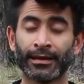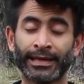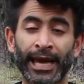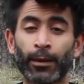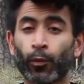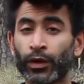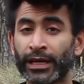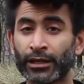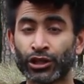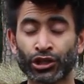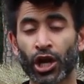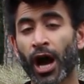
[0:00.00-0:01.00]
game-winning
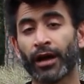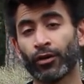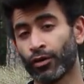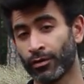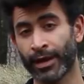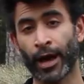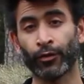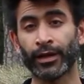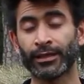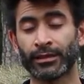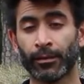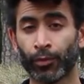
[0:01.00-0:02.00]
shot or
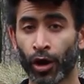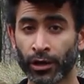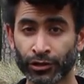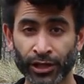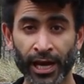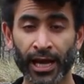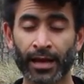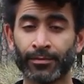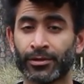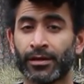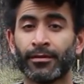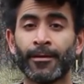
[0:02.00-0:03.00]
nowadays LeBron
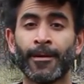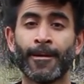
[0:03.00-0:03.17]
James and